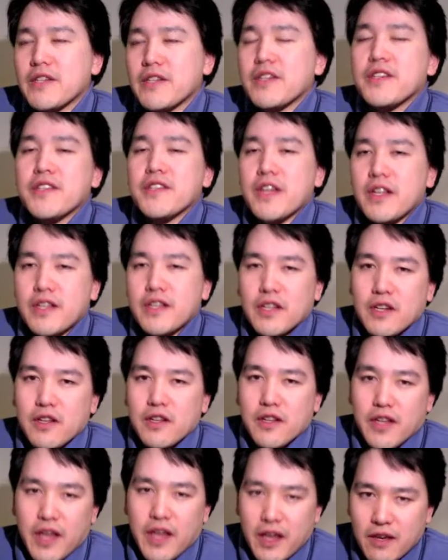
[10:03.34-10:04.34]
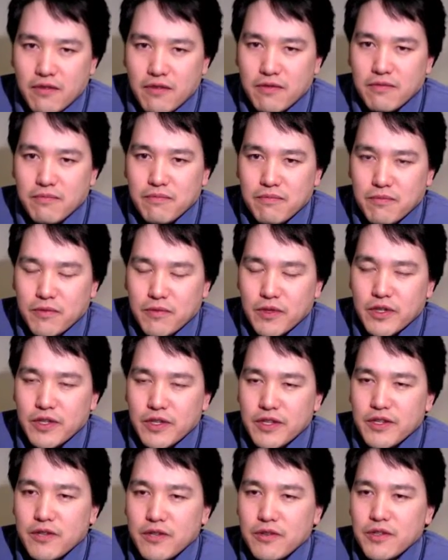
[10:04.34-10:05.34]
an ascent out of the cave.
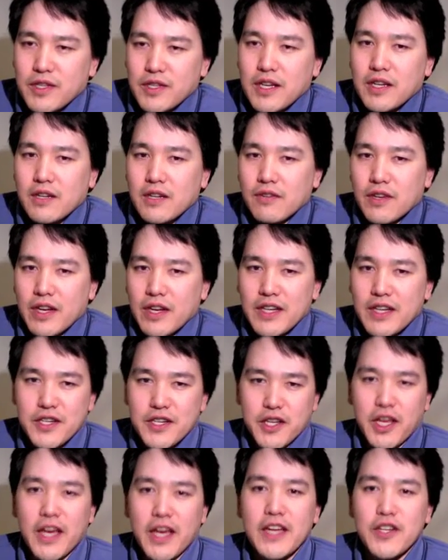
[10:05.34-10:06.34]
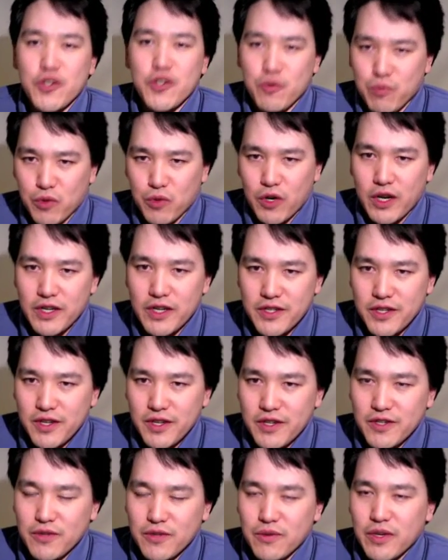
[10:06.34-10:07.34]
right? So it's kind of an education
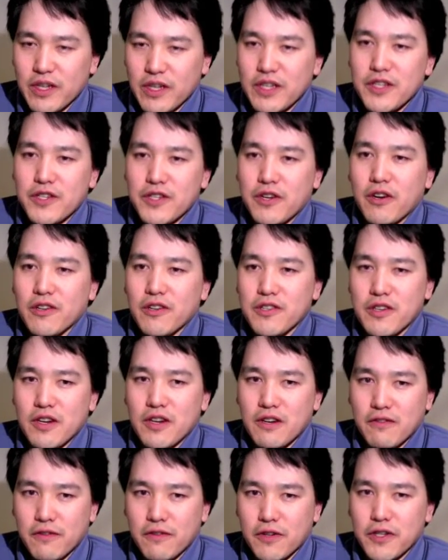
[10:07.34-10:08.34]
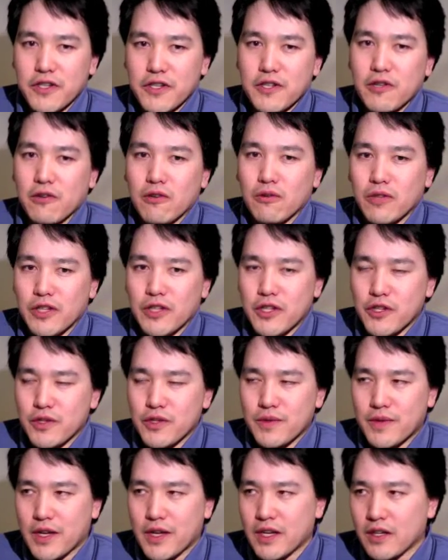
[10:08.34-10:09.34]
process, right? He starts off very slowly,
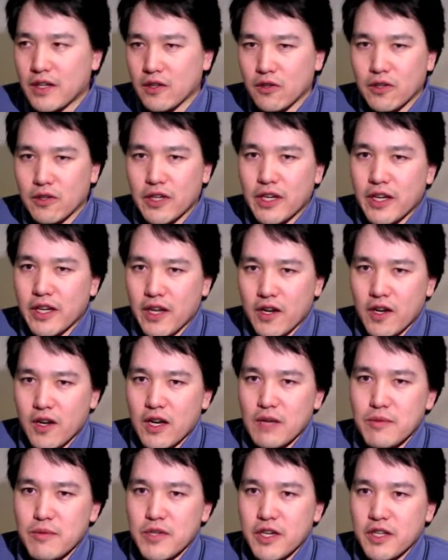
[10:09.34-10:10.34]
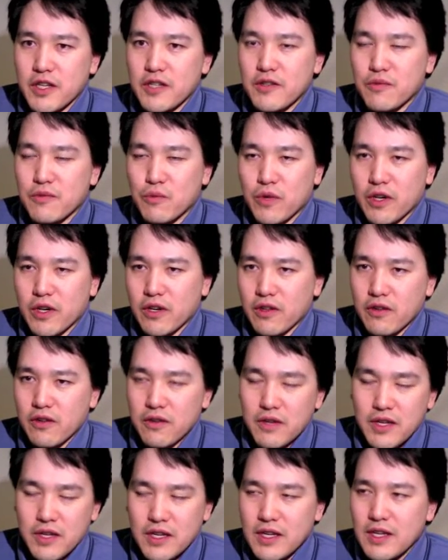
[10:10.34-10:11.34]
just kind of looking at objects where the
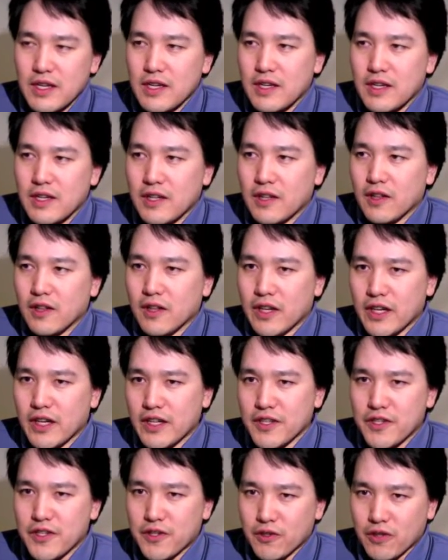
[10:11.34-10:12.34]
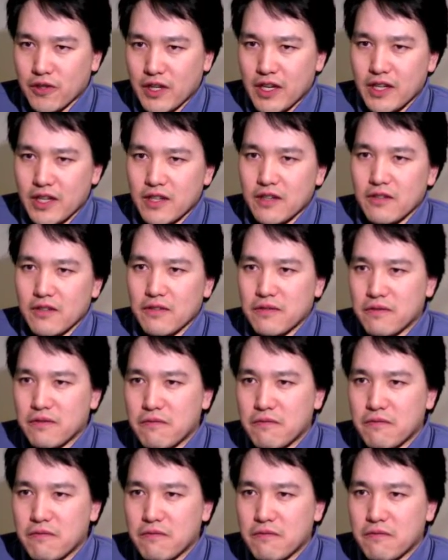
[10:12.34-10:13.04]
light is still kind of,